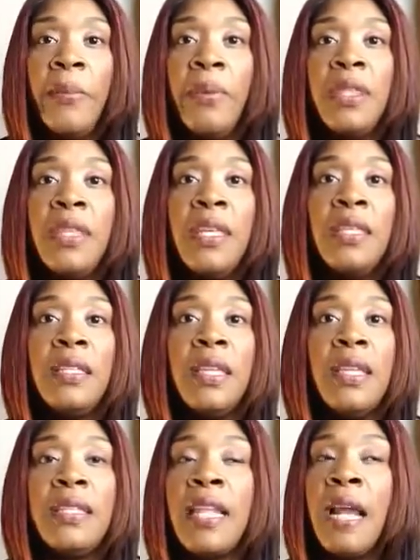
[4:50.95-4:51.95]
But this
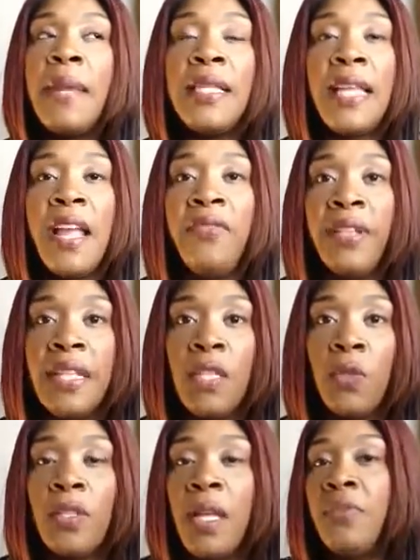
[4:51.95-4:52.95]
is, and I'm not saying Valencia Rose,